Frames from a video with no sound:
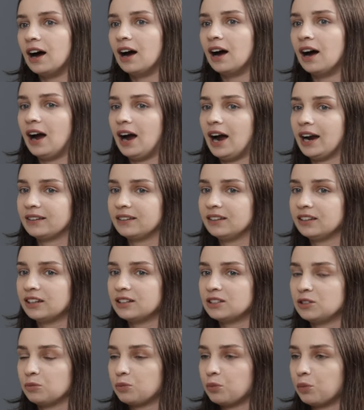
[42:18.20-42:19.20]
uh, I think
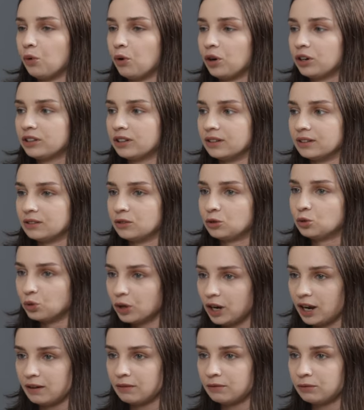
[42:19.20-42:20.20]
it's important
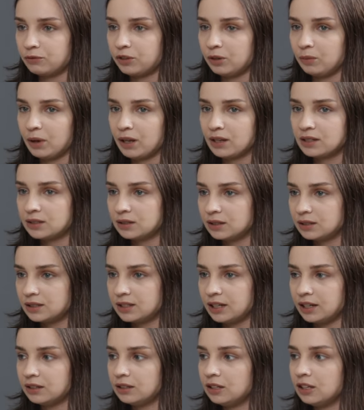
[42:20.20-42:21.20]
to have females in the
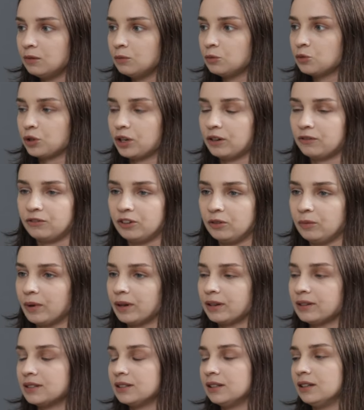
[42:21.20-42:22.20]
CA team, to have
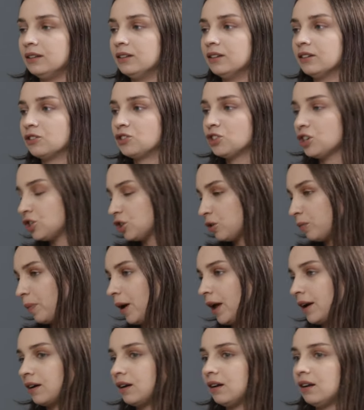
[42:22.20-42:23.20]
females in the judging
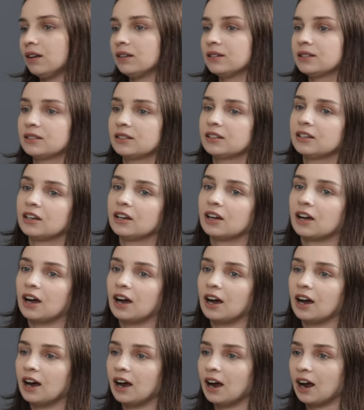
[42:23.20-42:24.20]
panels.
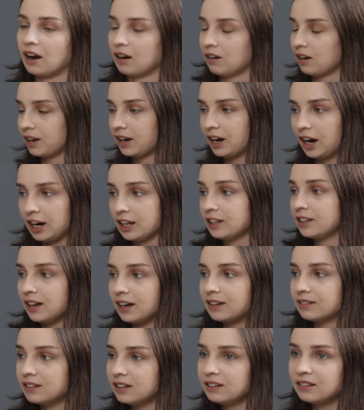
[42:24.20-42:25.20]
Uh, like I,
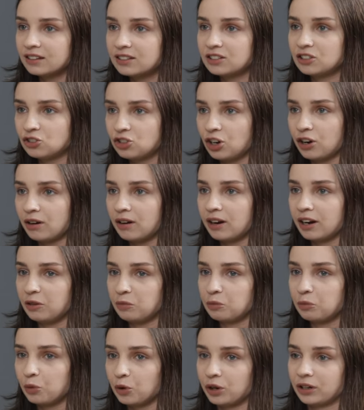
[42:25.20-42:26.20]
I think this is generally
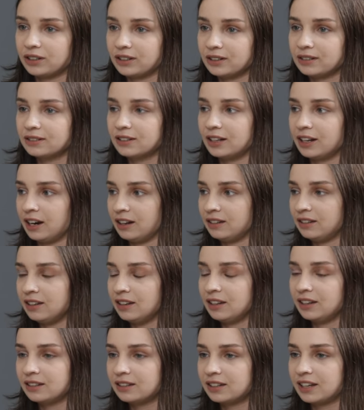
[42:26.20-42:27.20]
important, and I
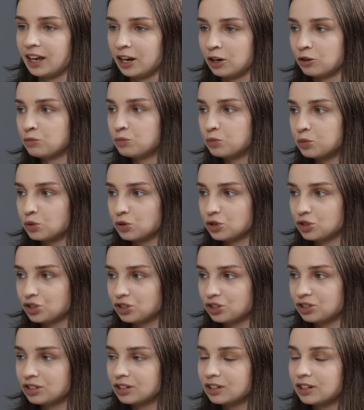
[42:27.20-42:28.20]
think it can push.